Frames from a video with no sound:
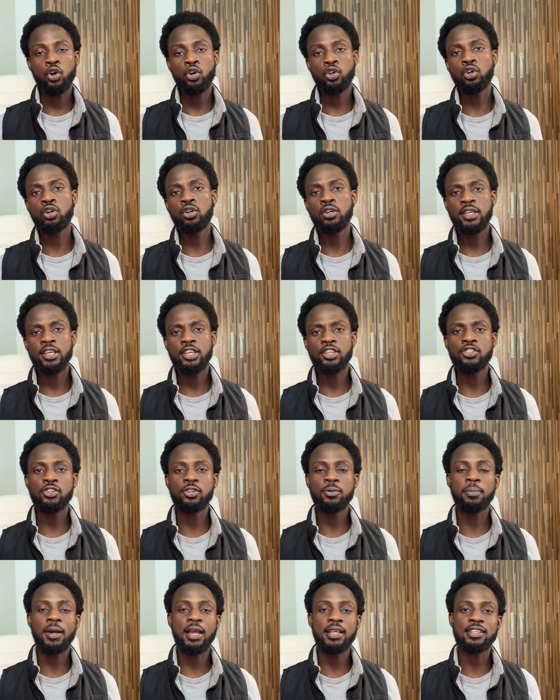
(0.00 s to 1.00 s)
or your
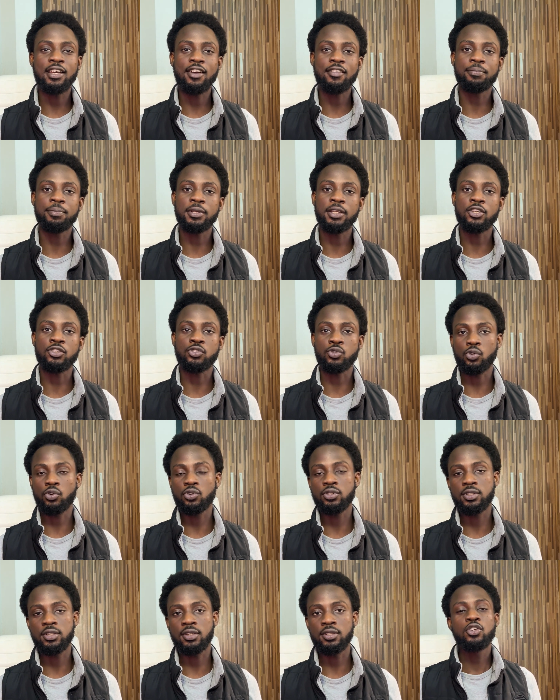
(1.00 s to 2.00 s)
location might have been
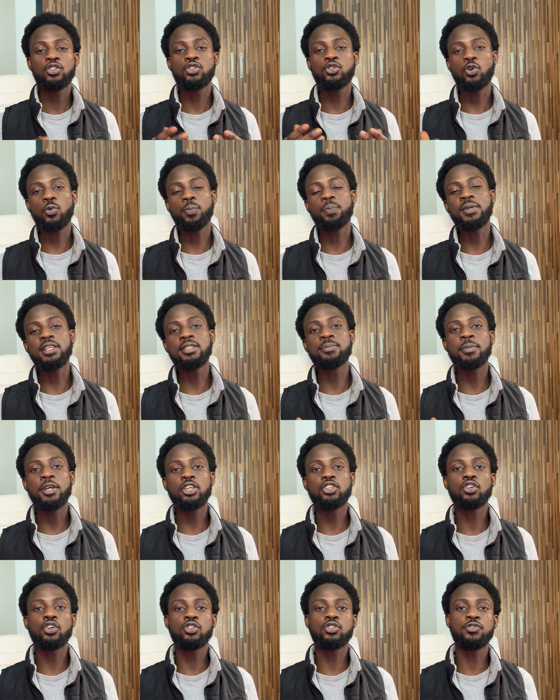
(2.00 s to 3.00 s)
exhausted, so please make
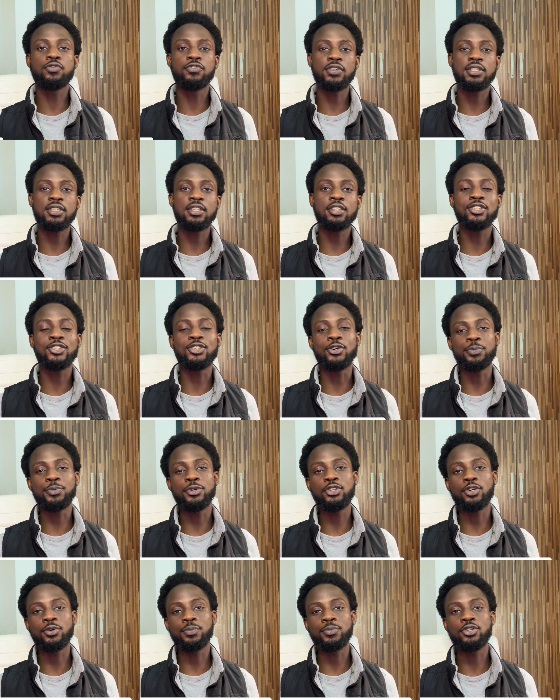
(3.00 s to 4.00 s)
sure to visit
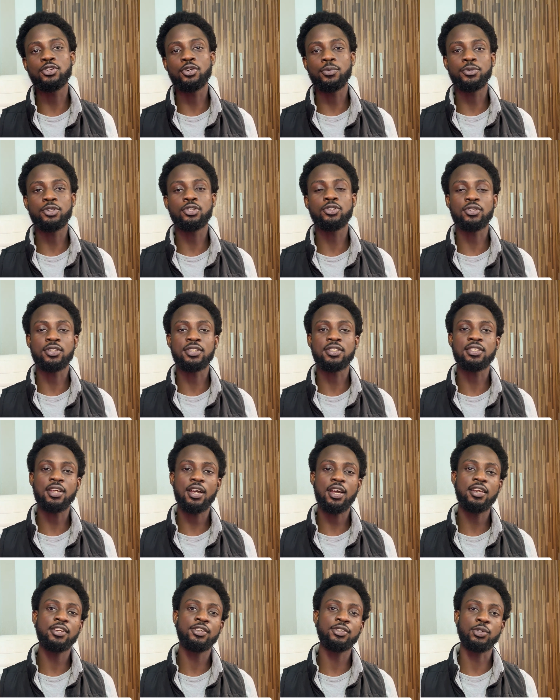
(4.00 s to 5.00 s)

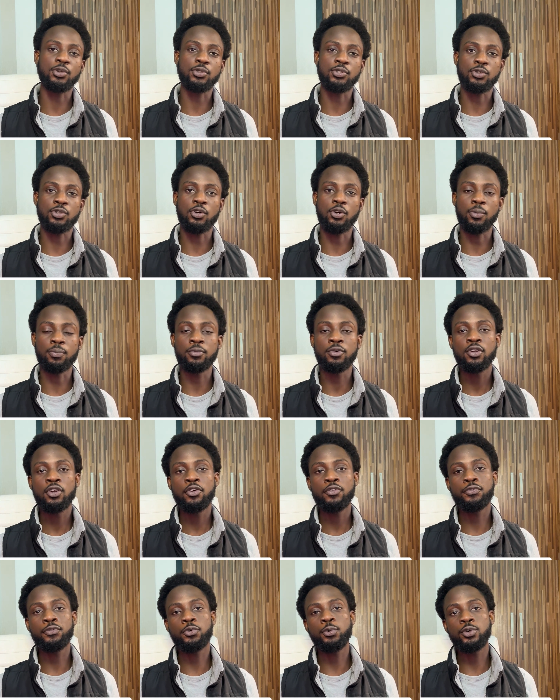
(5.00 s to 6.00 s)
www.starlink.com
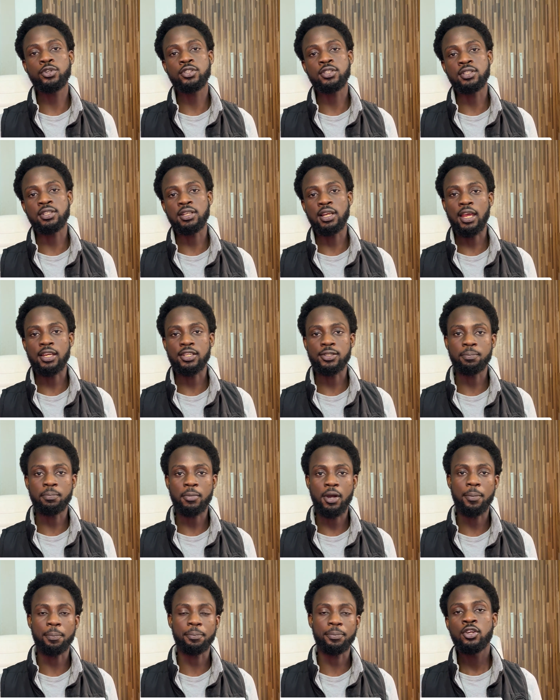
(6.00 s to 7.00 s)
forward slash
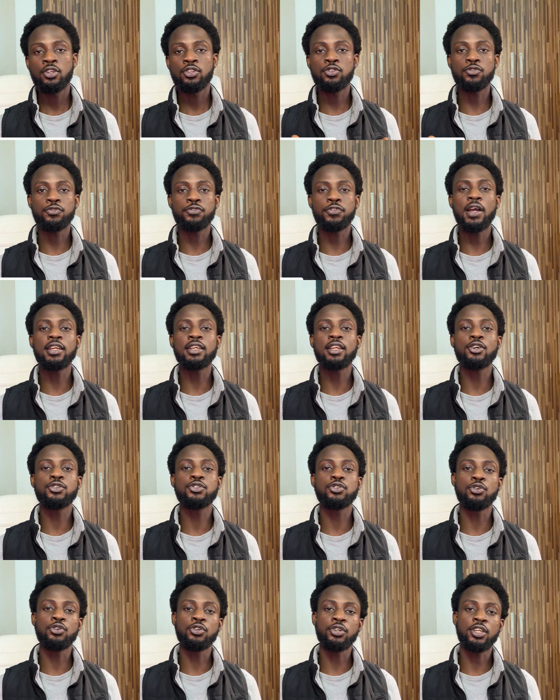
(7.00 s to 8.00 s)
map to find out
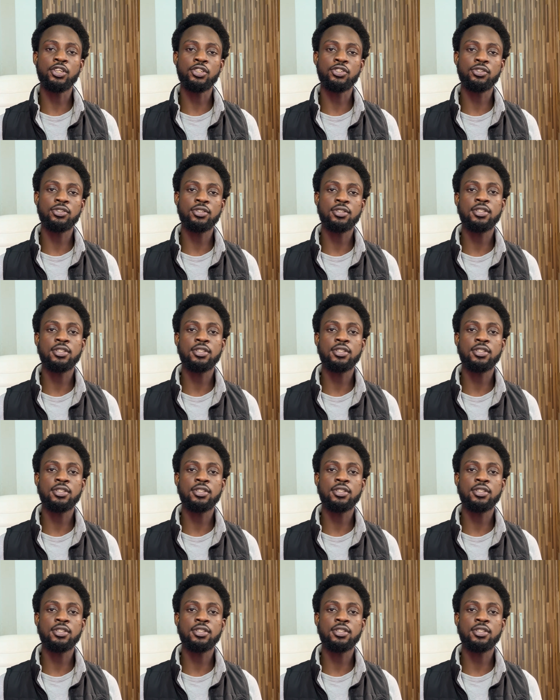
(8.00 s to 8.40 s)
your location